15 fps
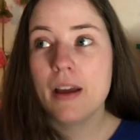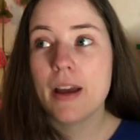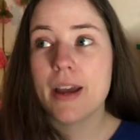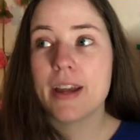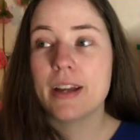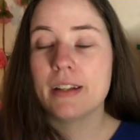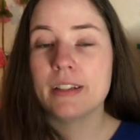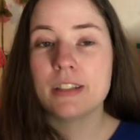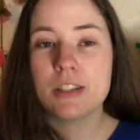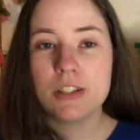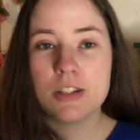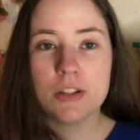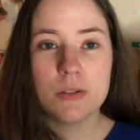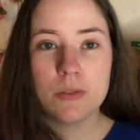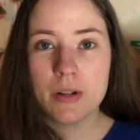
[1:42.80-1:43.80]
and can listen
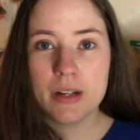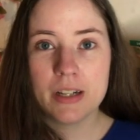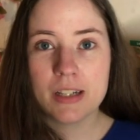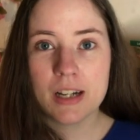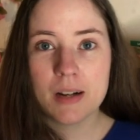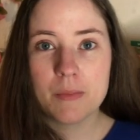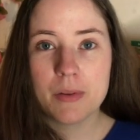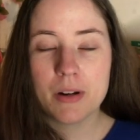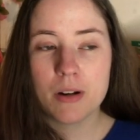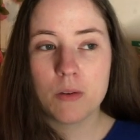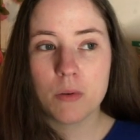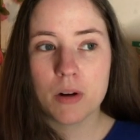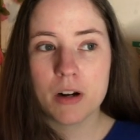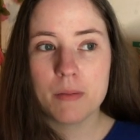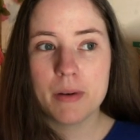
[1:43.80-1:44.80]
to anytime and not
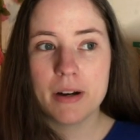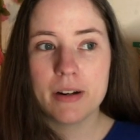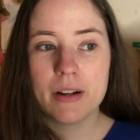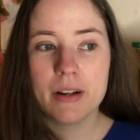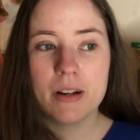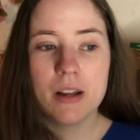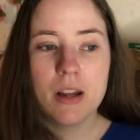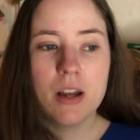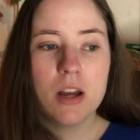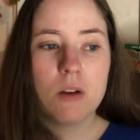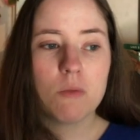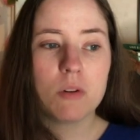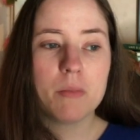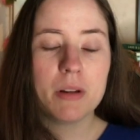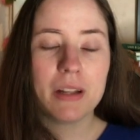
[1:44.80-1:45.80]
worry about it
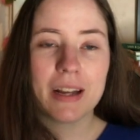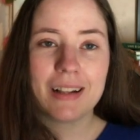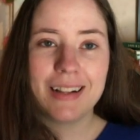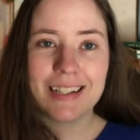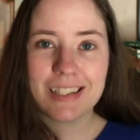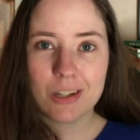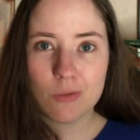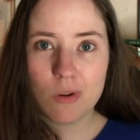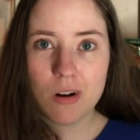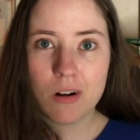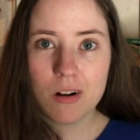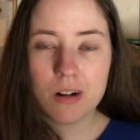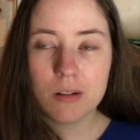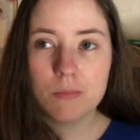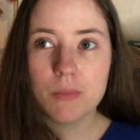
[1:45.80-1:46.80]
would be like classic
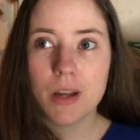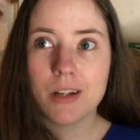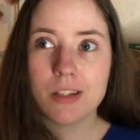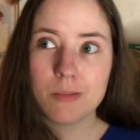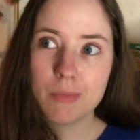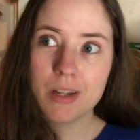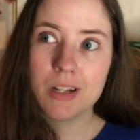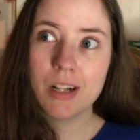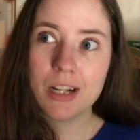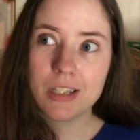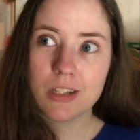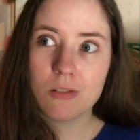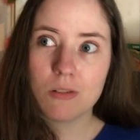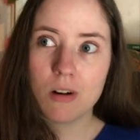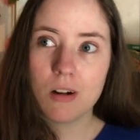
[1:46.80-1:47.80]
rock. And to me,
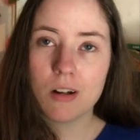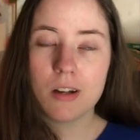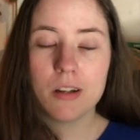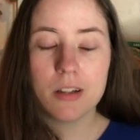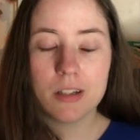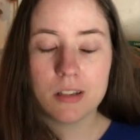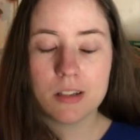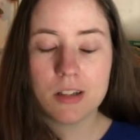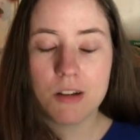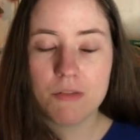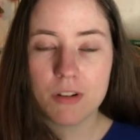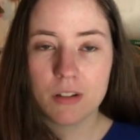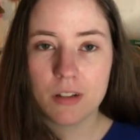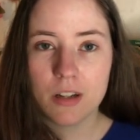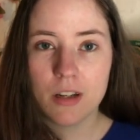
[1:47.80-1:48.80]
classic rock is
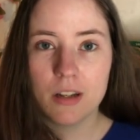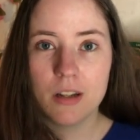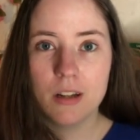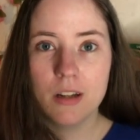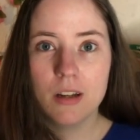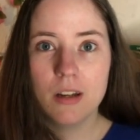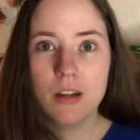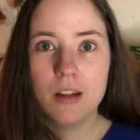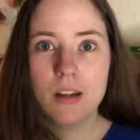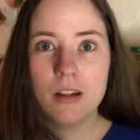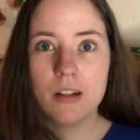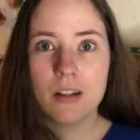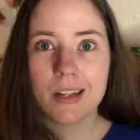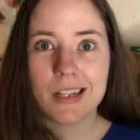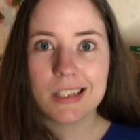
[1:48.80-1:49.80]
definitely
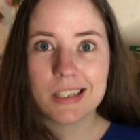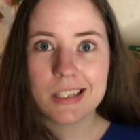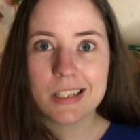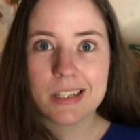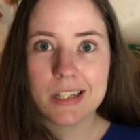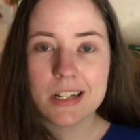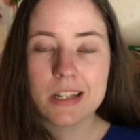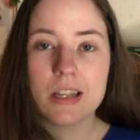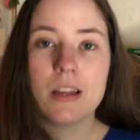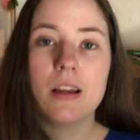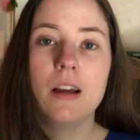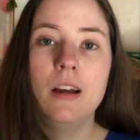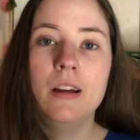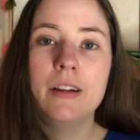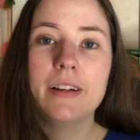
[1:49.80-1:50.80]
like the sixties
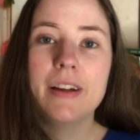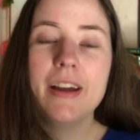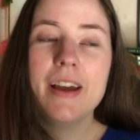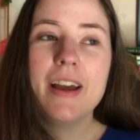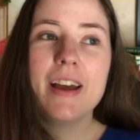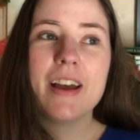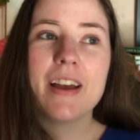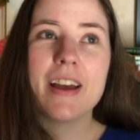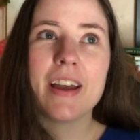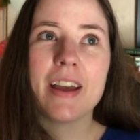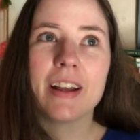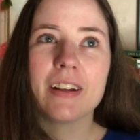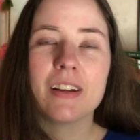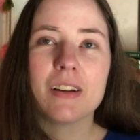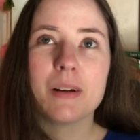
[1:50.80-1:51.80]

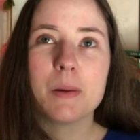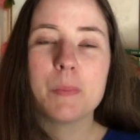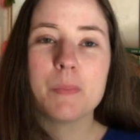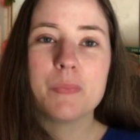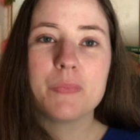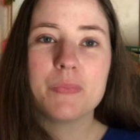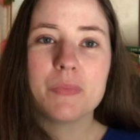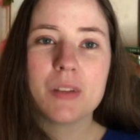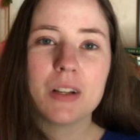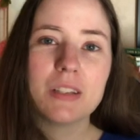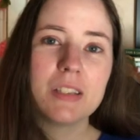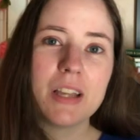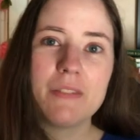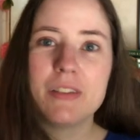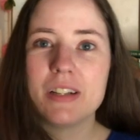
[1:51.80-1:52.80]
and um,
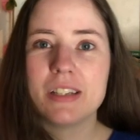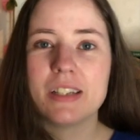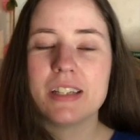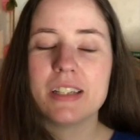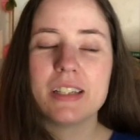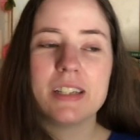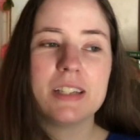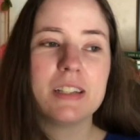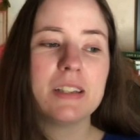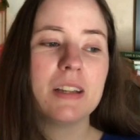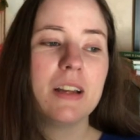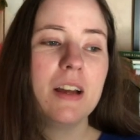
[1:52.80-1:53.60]
seventies and sixties.